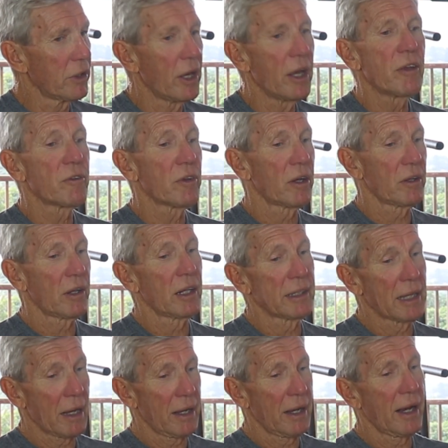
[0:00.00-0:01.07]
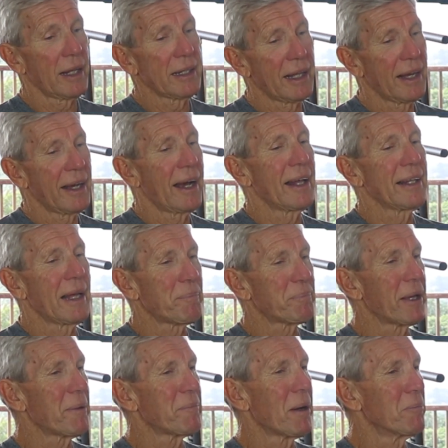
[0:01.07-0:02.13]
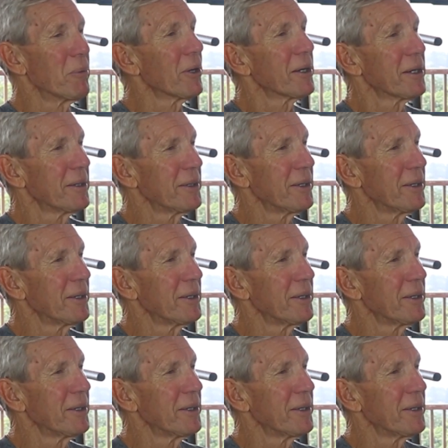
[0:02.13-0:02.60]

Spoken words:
Yes, I'll update my book.